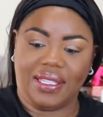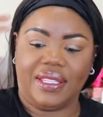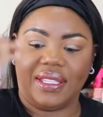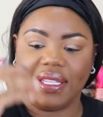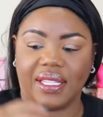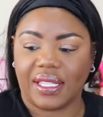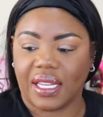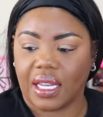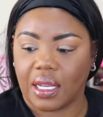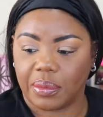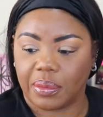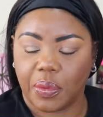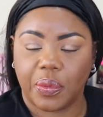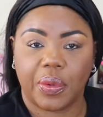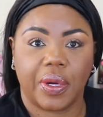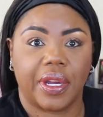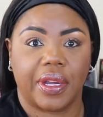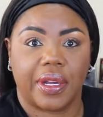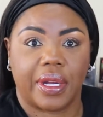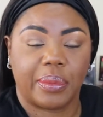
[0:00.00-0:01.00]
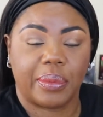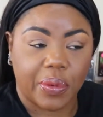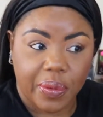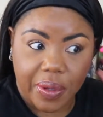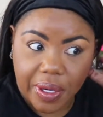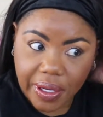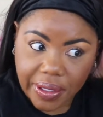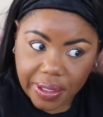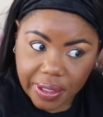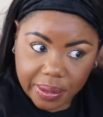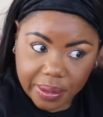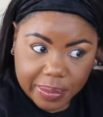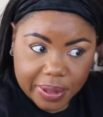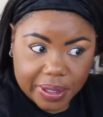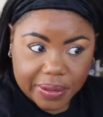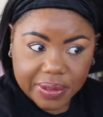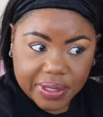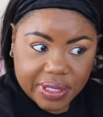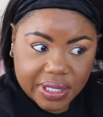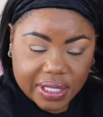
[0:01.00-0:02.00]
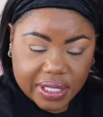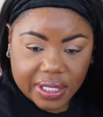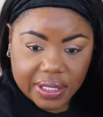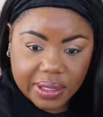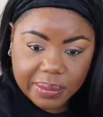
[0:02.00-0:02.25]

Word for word: This is how I'm going to wear it. I'm going to wear it in a ponytail.